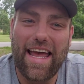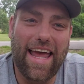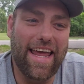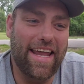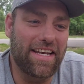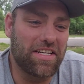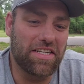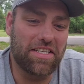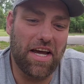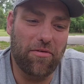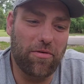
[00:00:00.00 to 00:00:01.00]
And
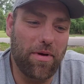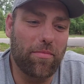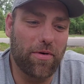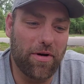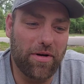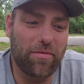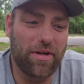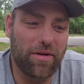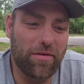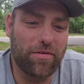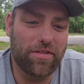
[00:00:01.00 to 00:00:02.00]
just, I remember
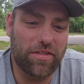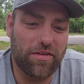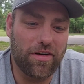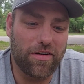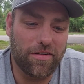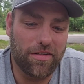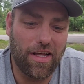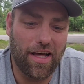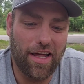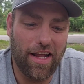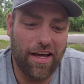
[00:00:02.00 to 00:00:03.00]
it was a struggle a
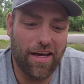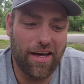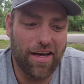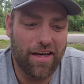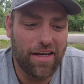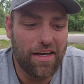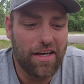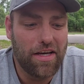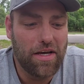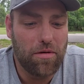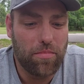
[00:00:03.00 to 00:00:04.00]
lot,
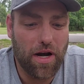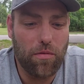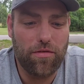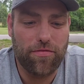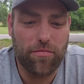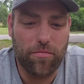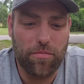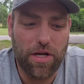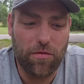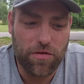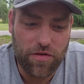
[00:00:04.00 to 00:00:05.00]
but I went from
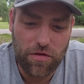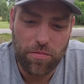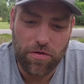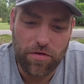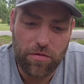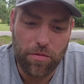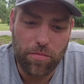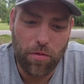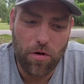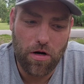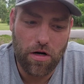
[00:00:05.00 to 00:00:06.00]
being super
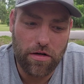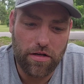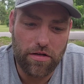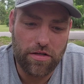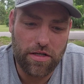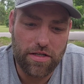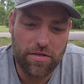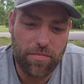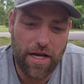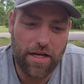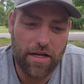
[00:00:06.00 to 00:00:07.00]
poor to just
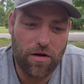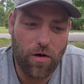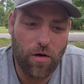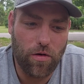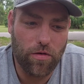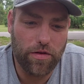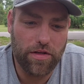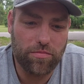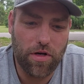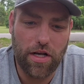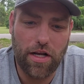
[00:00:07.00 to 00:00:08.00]
making all
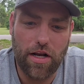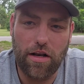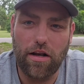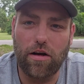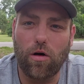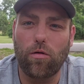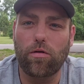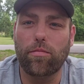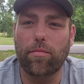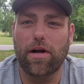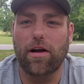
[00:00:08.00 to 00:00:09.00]
this money, and I did it all
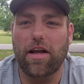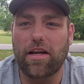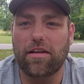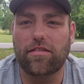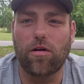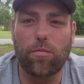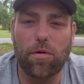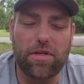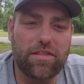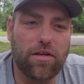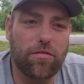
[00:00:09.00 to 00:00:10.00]
with my bare hands and all by
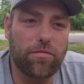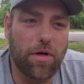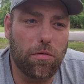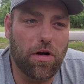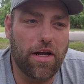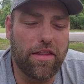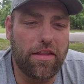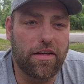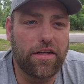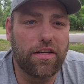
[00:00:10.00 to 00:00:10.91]
myself with my work ethic.